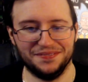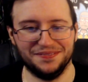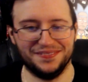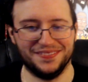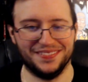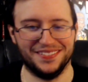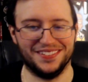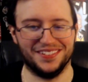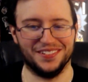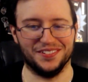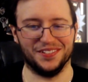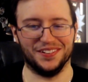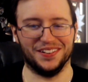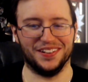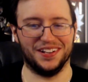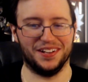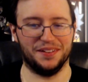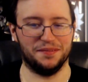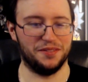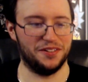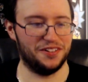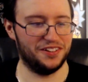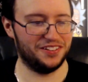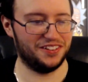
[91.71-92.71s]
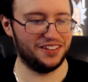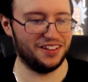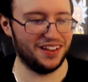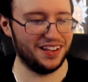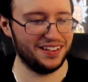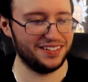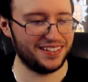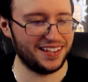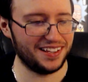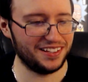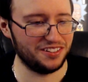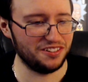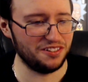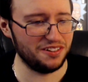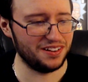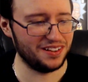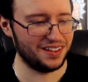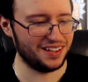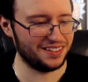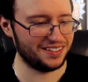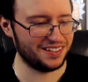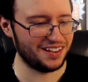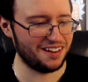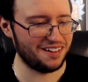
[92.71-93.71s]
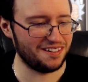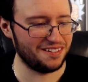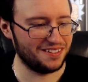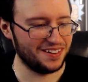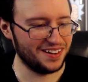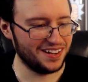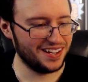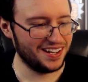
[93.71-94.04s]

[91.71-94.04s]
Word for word: It's a really good movie. So let's get to it. Let's go.